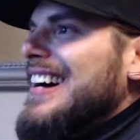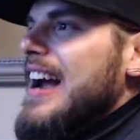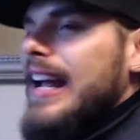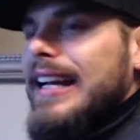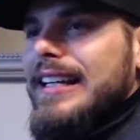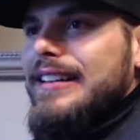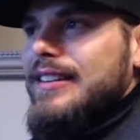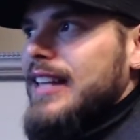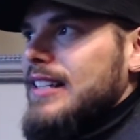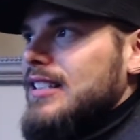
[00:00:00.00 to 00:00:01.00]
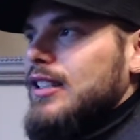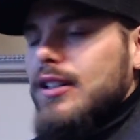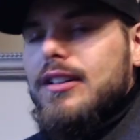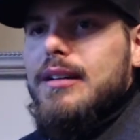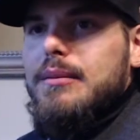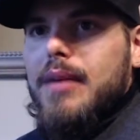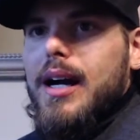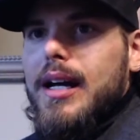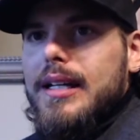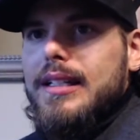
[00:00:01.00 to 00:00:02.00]
And that's literally
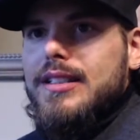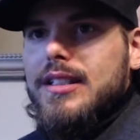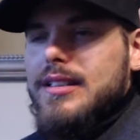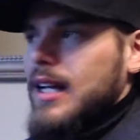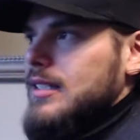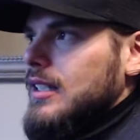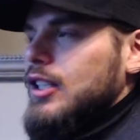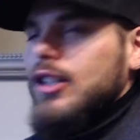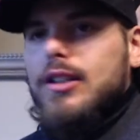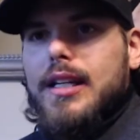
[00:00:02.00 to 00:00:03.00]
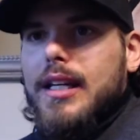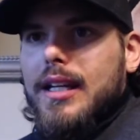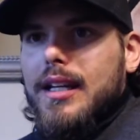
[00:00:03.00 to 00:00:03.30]
my initiation as a little kid.